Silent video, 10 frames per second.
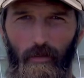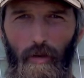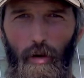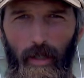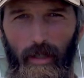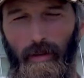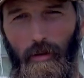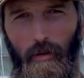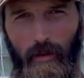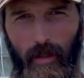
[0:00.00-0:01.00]
for marketing. So
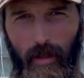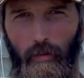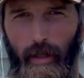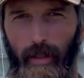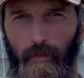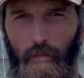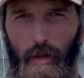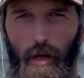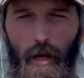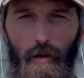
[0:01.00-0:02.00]
we're looking to bring in
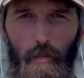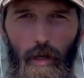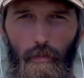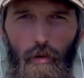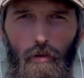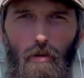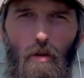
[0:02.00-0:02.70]
other people